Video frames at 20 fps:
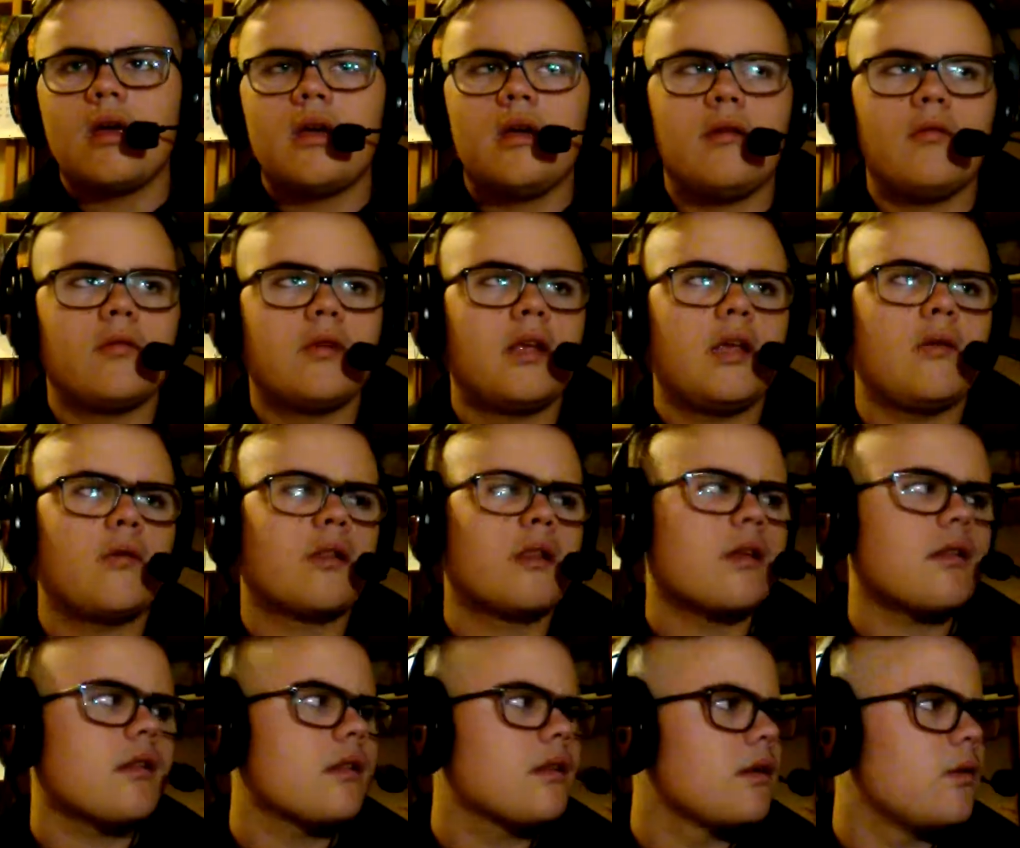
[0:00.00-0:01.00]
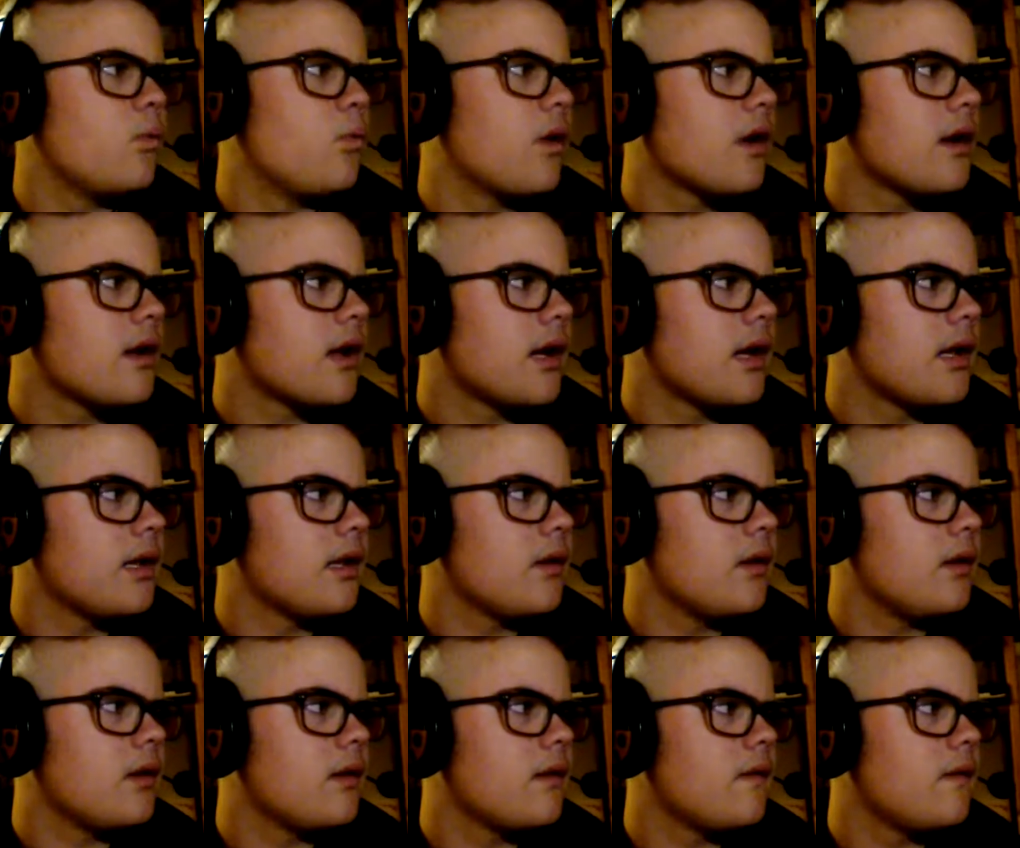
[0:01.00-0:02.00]
He was actually
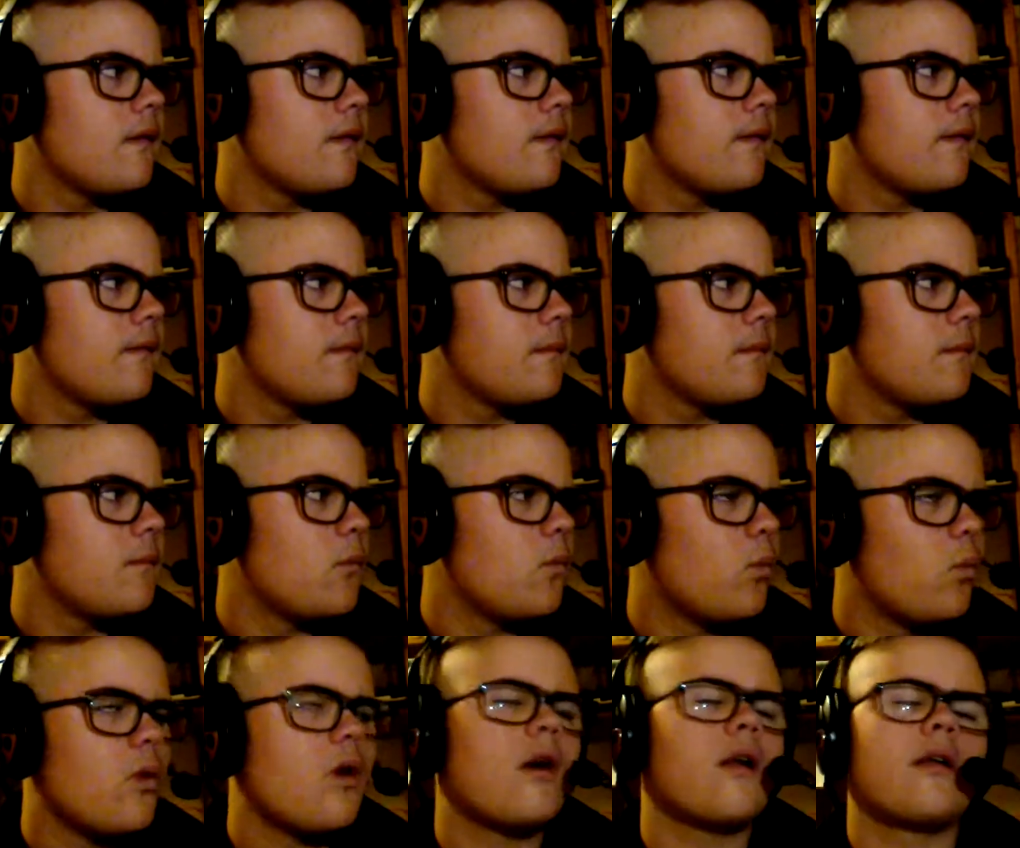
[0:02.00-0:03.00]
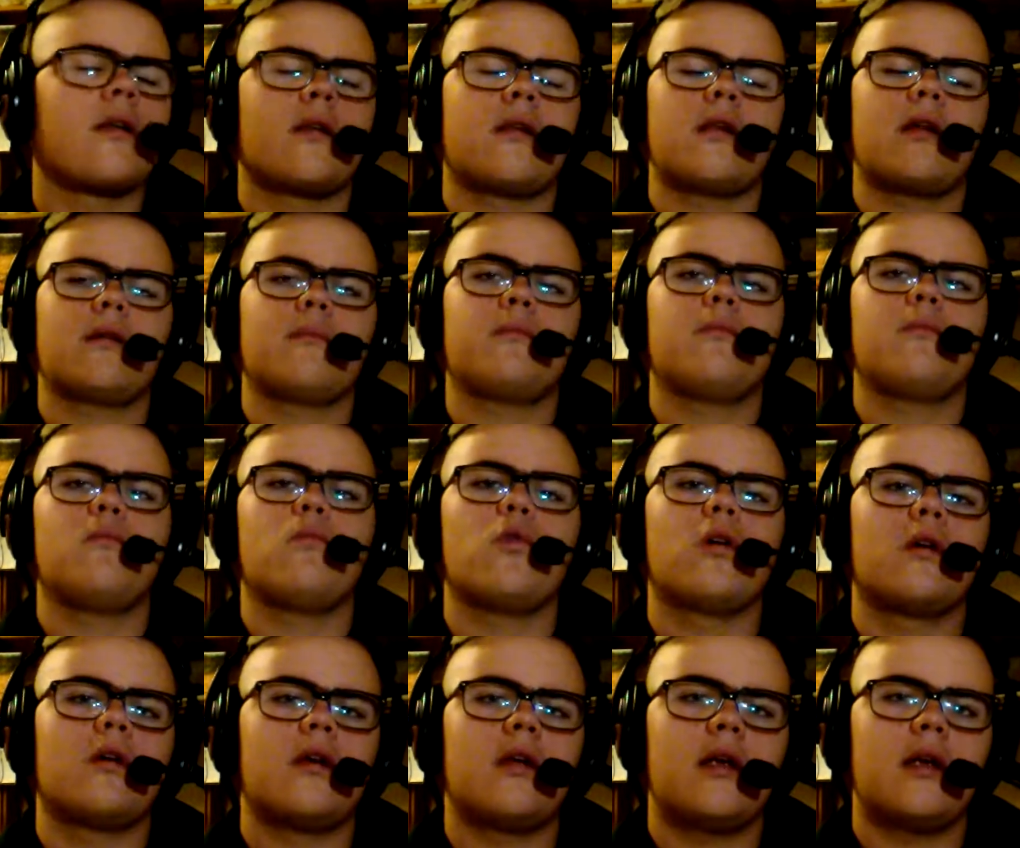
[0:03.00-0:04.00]
191 at
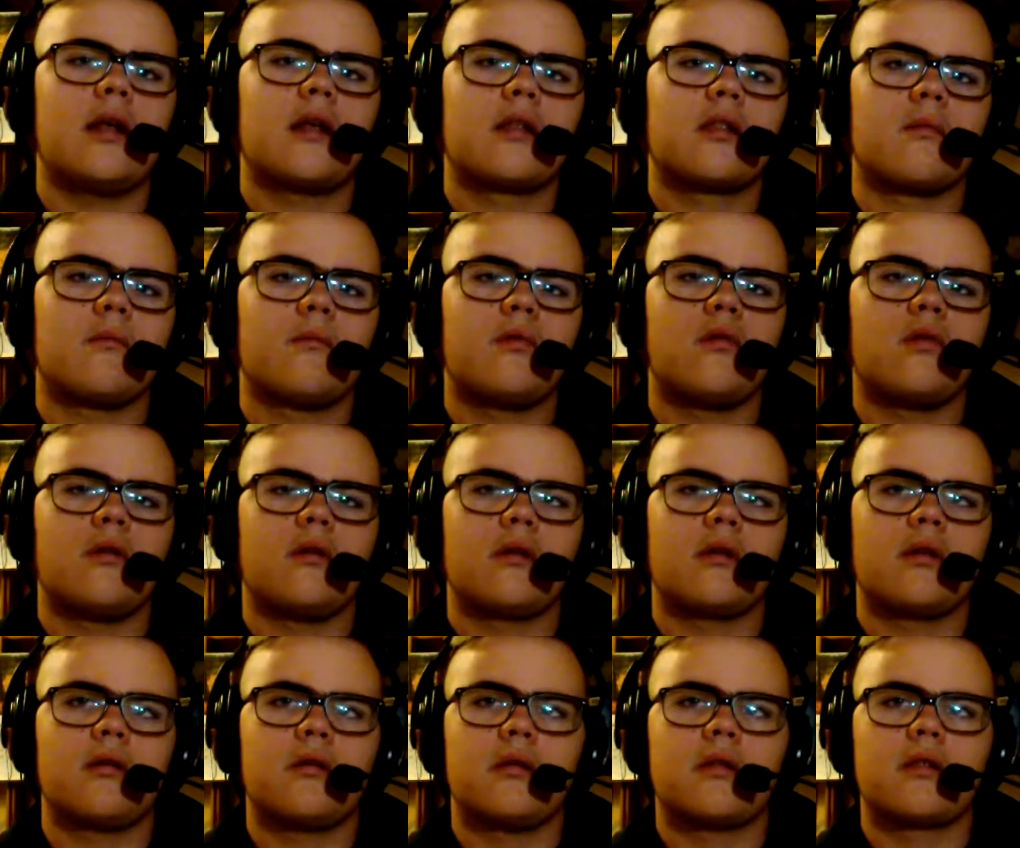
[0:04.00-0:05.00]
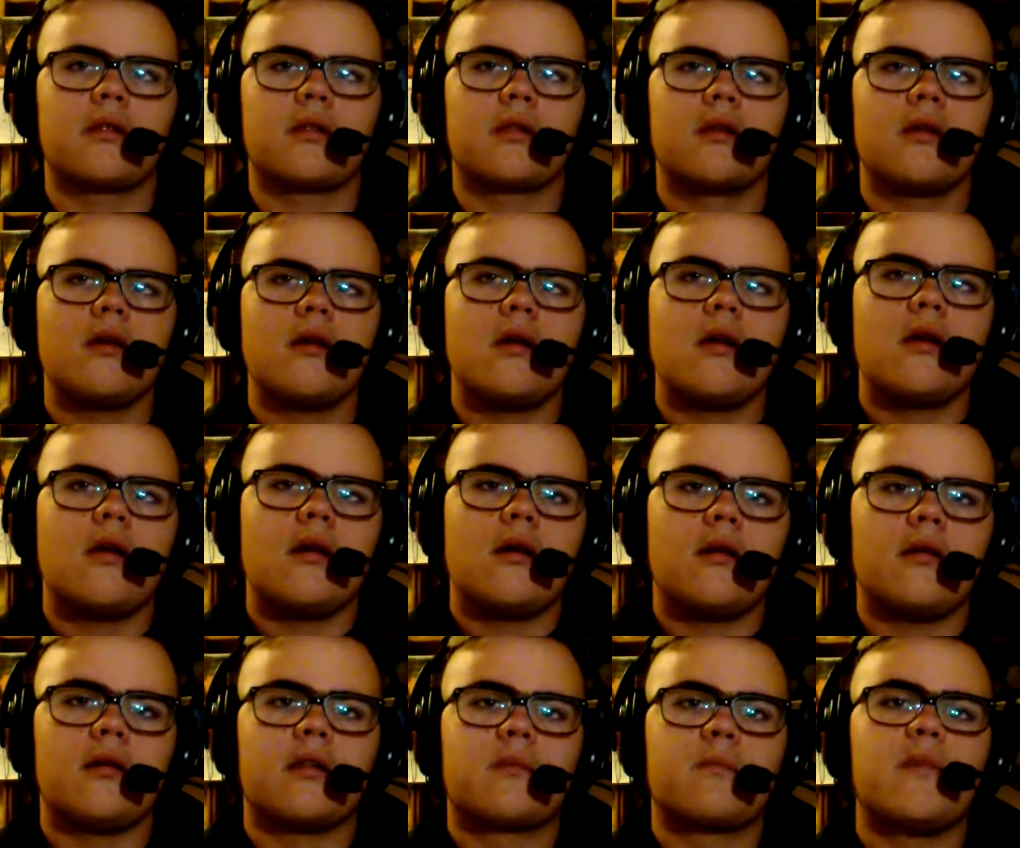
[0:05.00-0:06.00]
some point on his
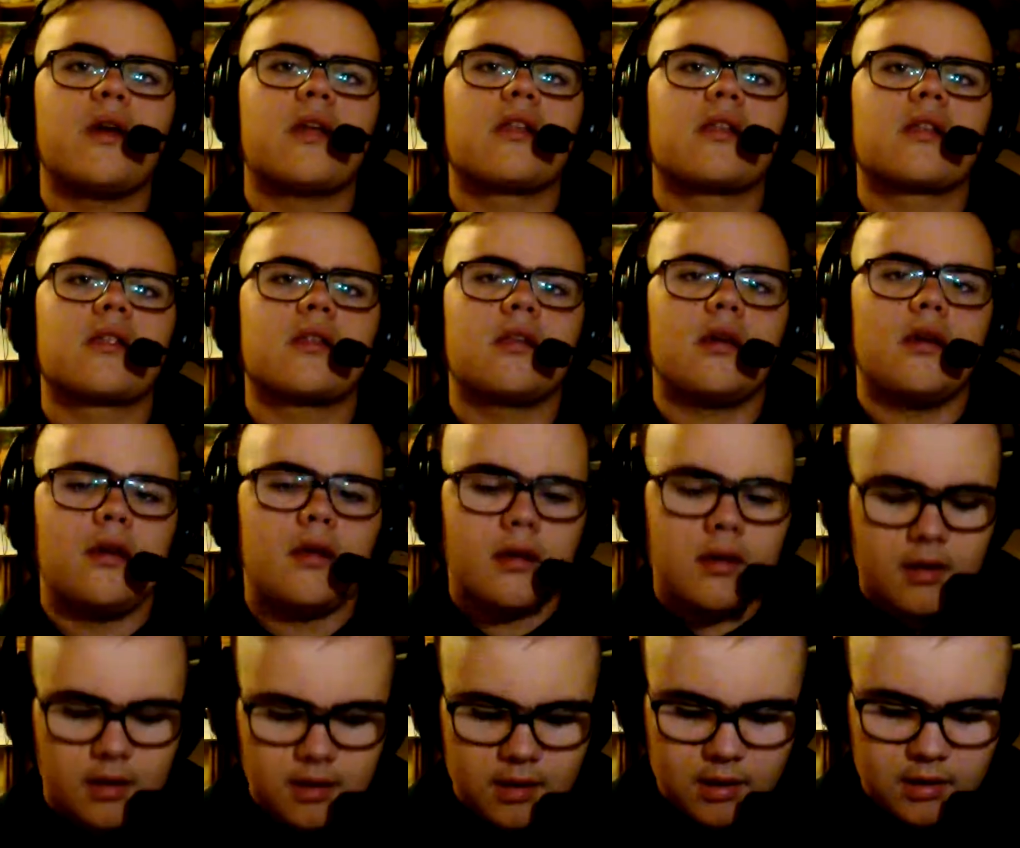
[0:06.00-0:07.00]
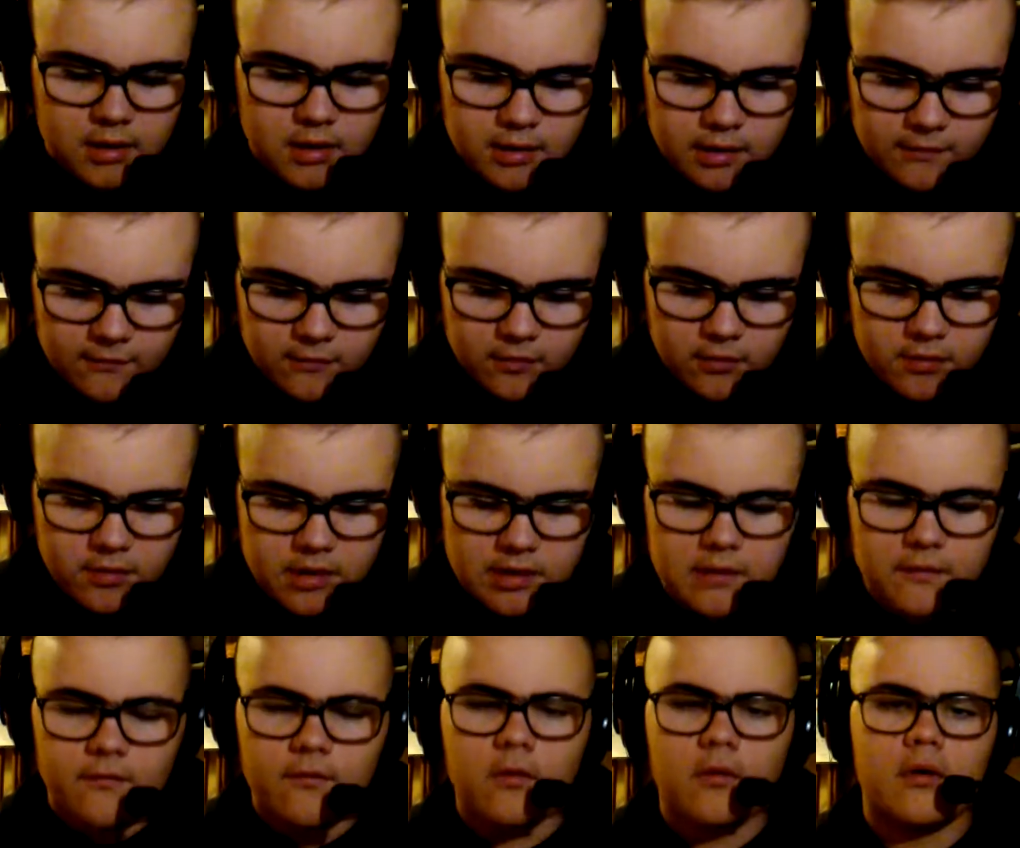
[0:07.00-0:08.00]
best days, like in his 30s
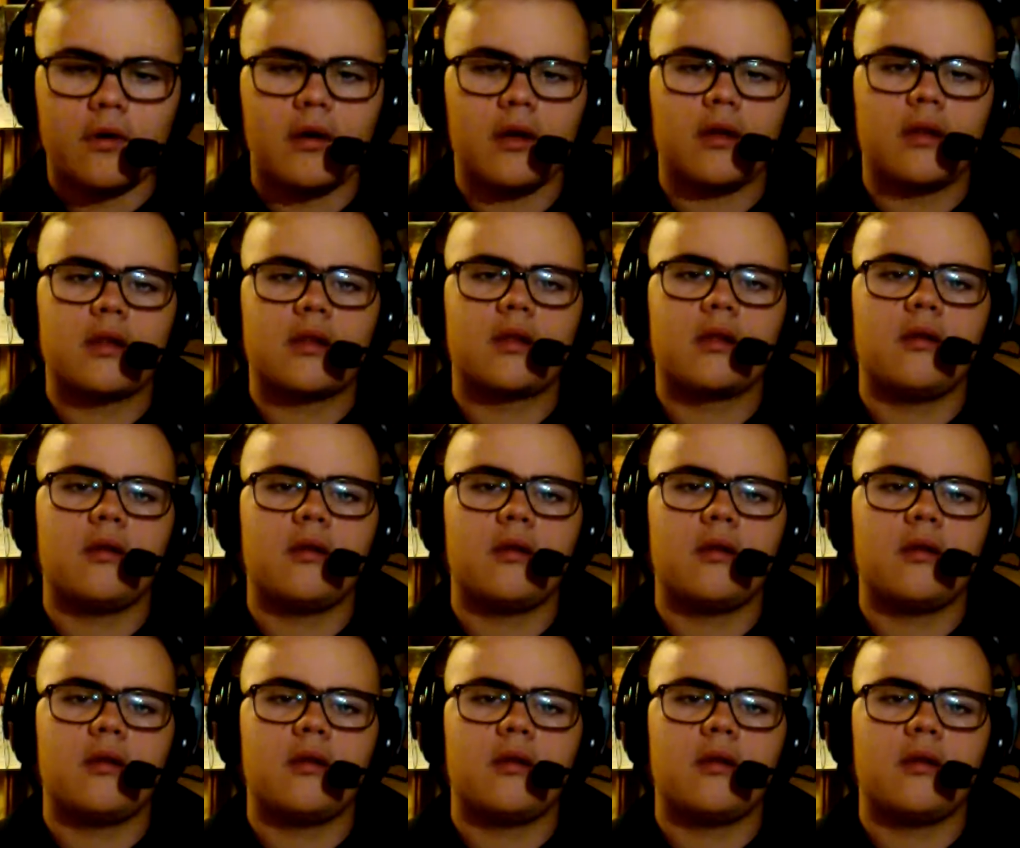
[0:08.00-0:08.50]
and 40s.